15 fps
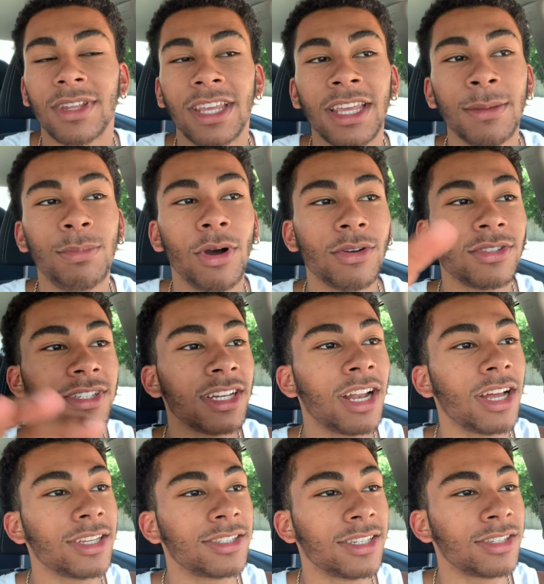He posted
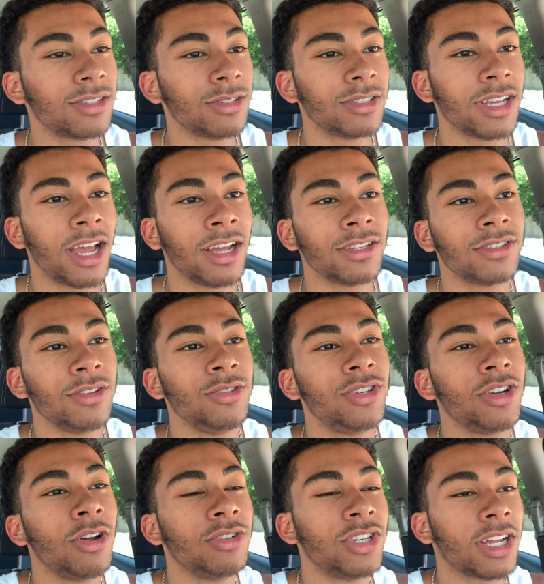a sister tag, so you
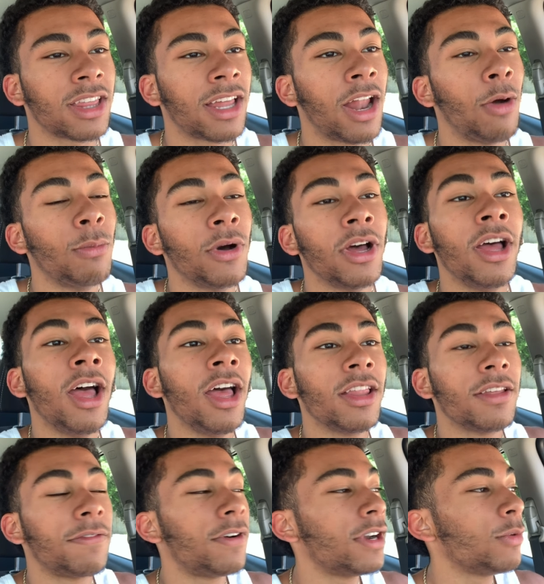should go check that out. But
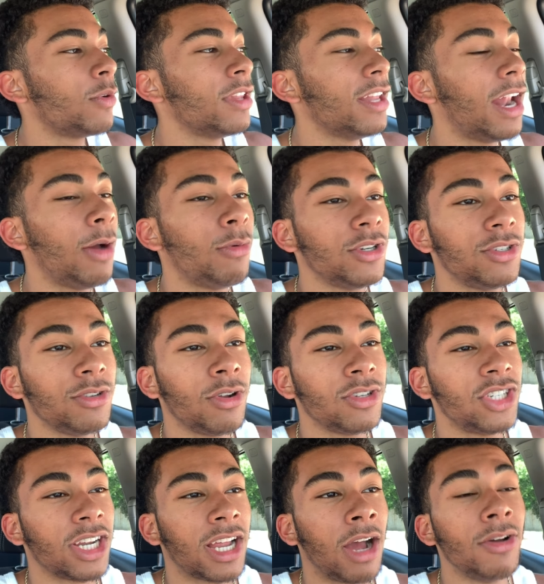the funny one that I want you to go
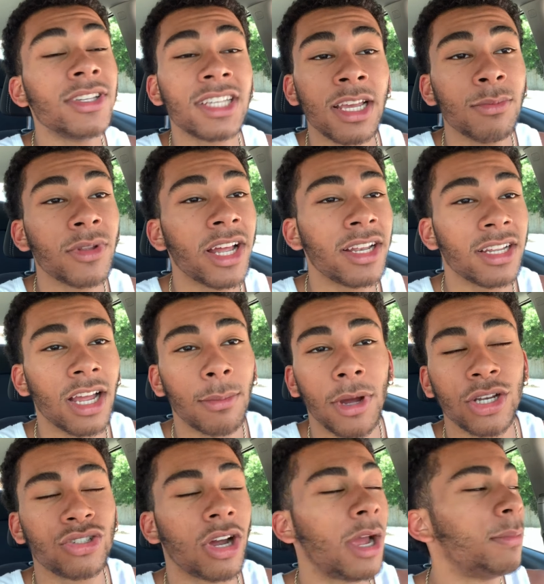check out is him landing on my
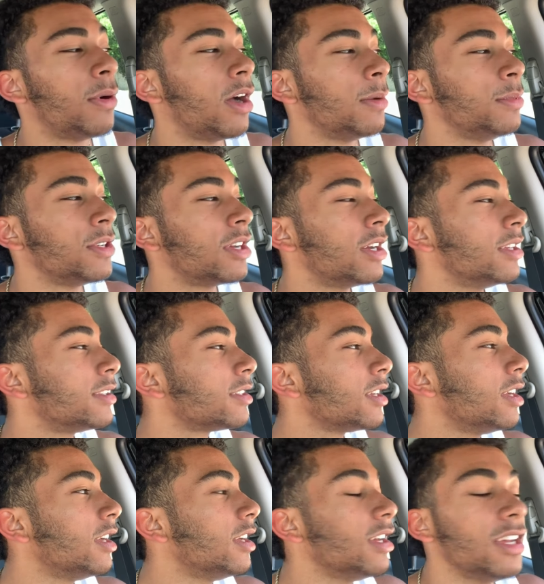tripod because
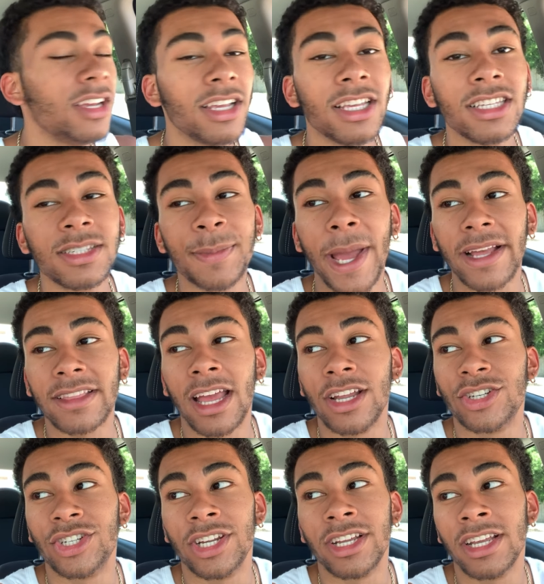he smacked that
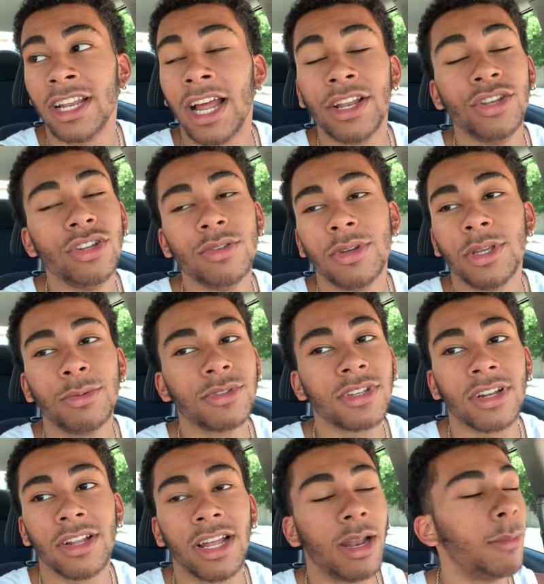shit. And I knew he was
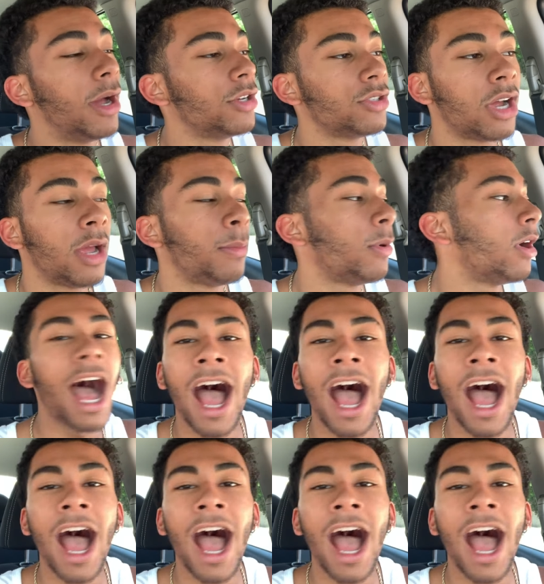gonna land on my tripod.